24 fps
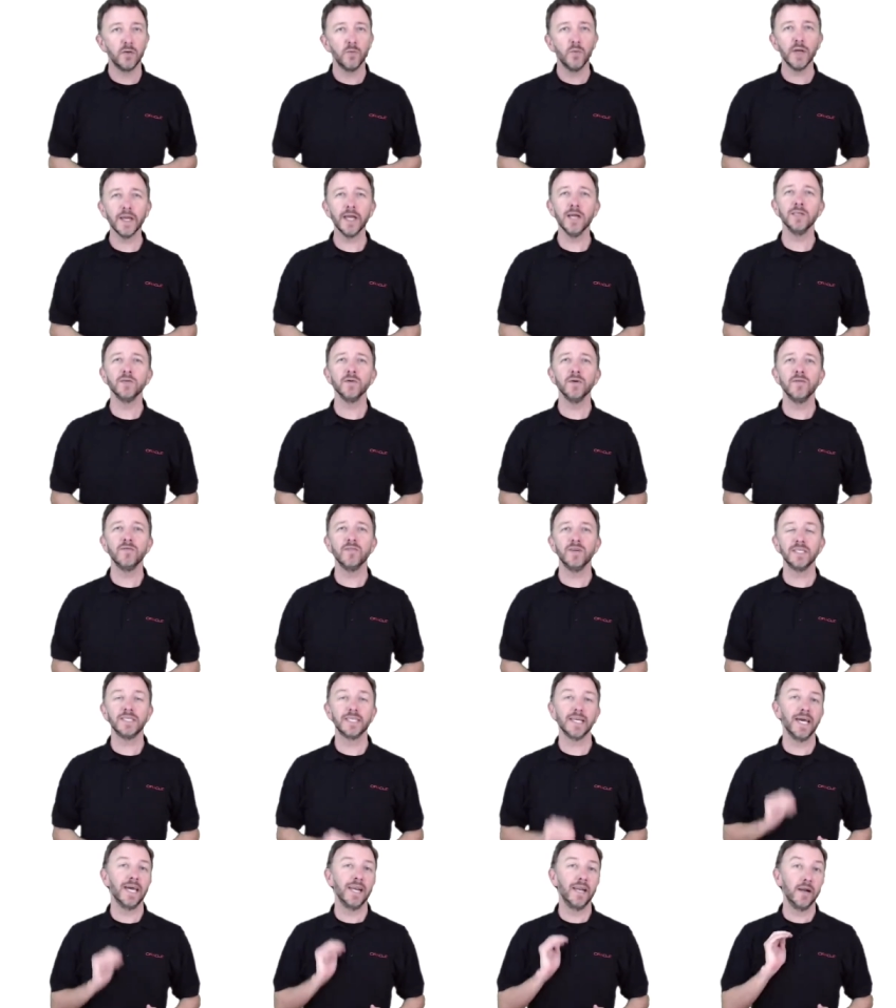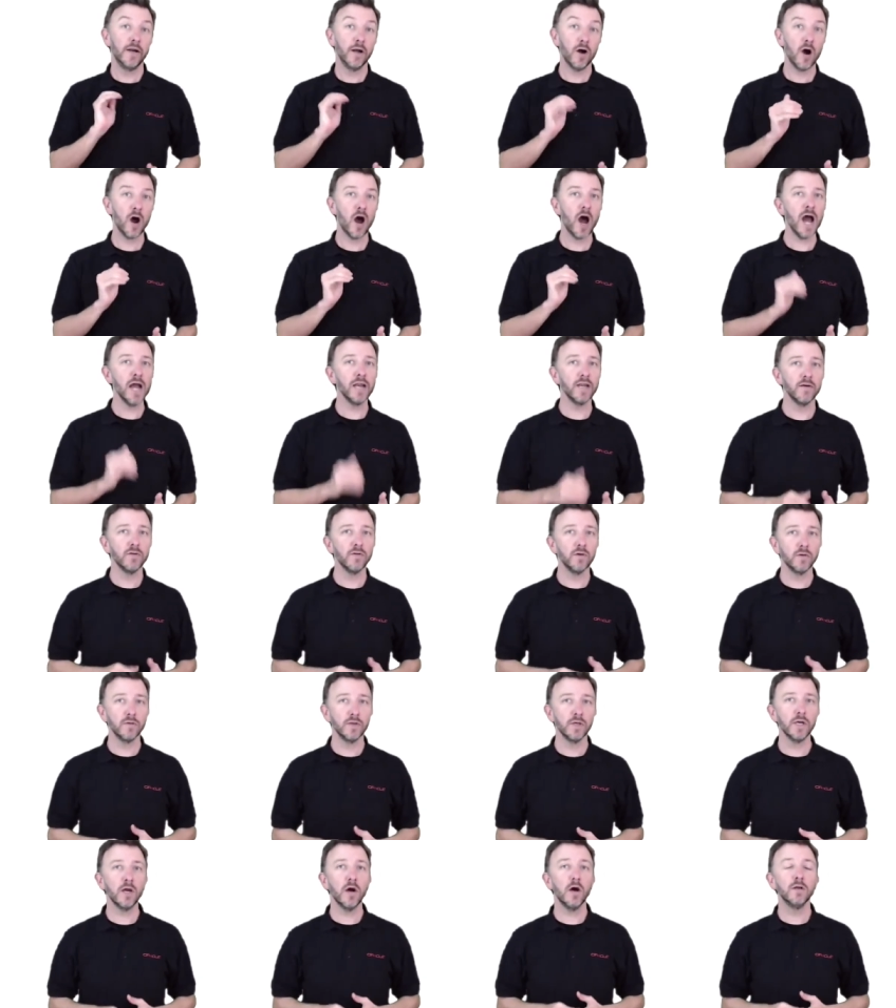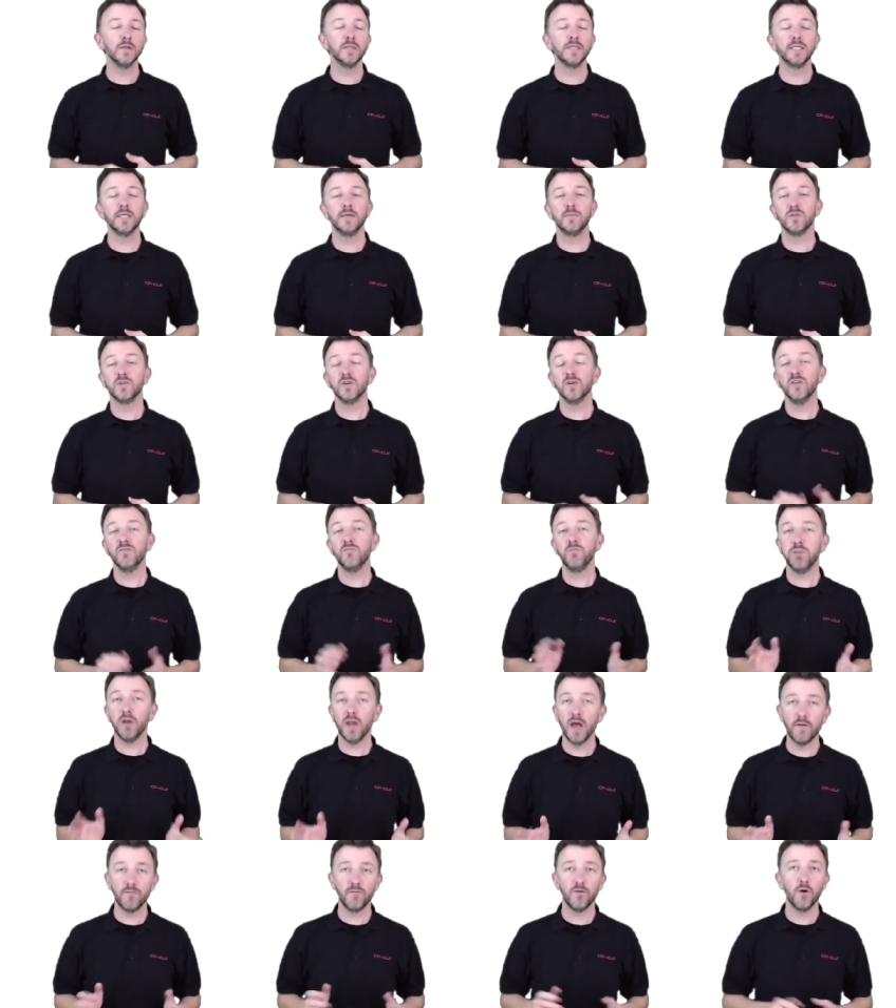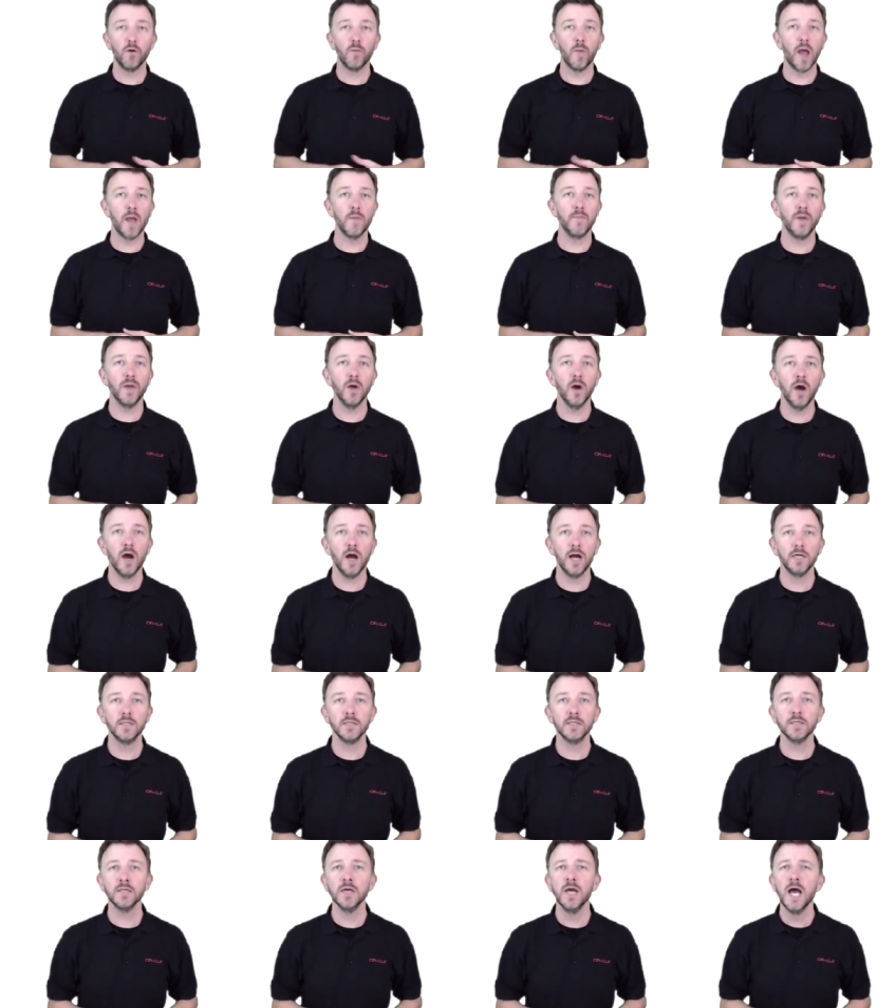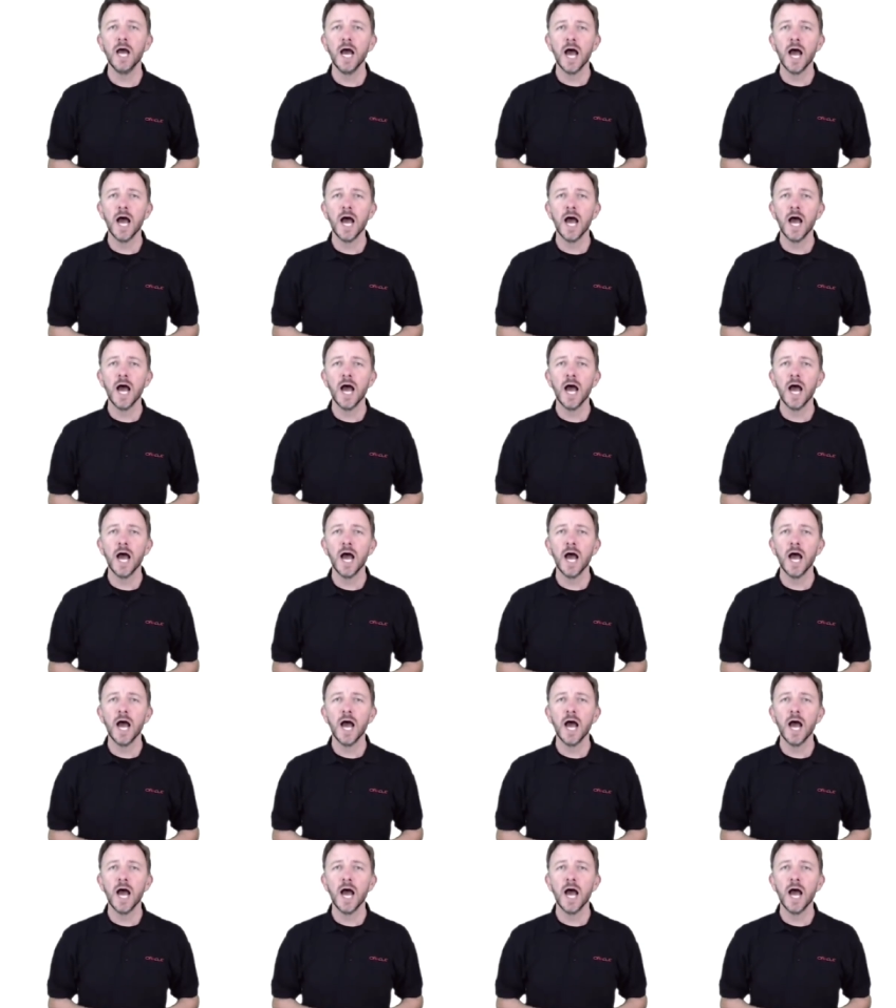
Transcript: we're going to investigate at a high level the concepts of platform APIs,